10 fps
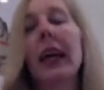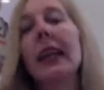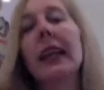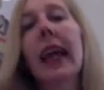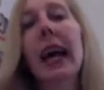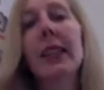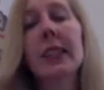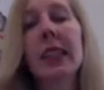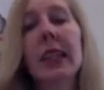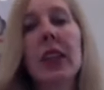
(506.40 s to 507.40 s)

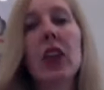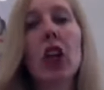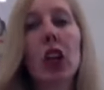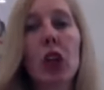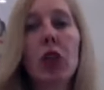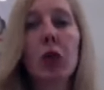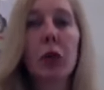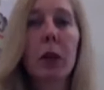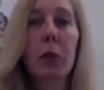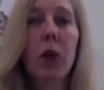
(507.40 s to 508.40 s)
that the
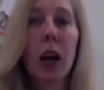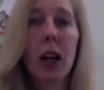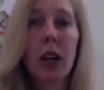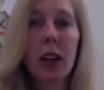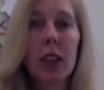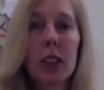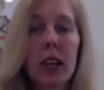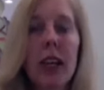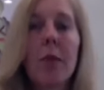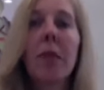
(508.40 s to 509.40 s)
gluten-free products,
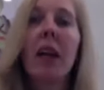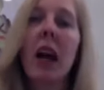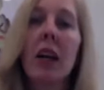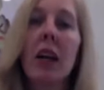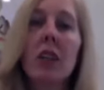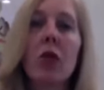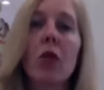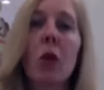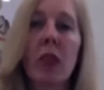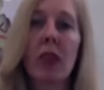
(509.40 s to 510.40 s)
because of
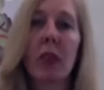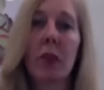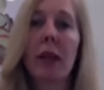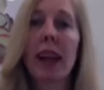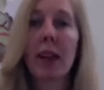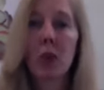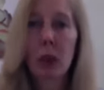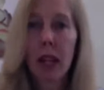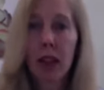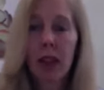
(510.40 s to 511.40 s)
what they're made
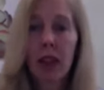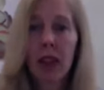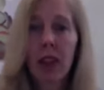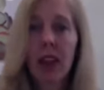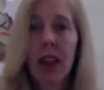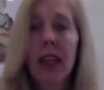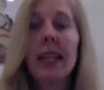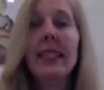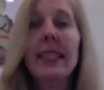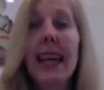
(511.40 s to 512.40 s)
with,
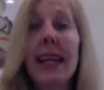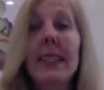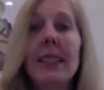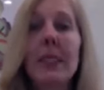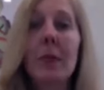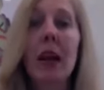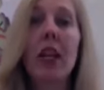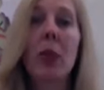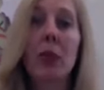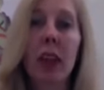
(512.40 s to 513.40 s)
tend to
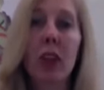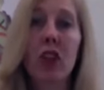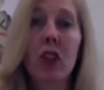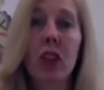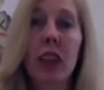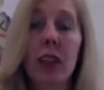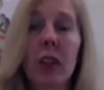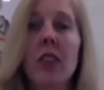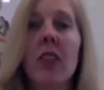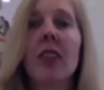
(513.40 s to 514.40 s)
spike your blood sugar
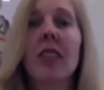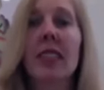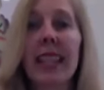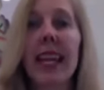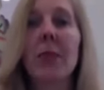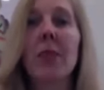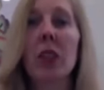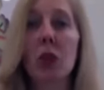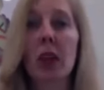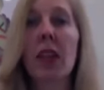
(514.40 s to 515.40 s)
levels to the same
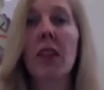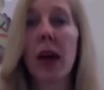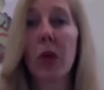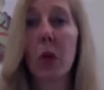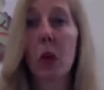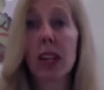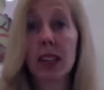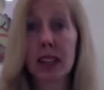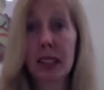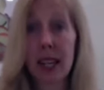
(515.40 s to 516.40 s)
degree that
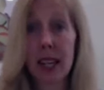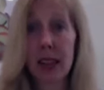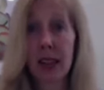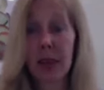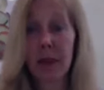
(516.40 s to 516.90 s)
wheat does.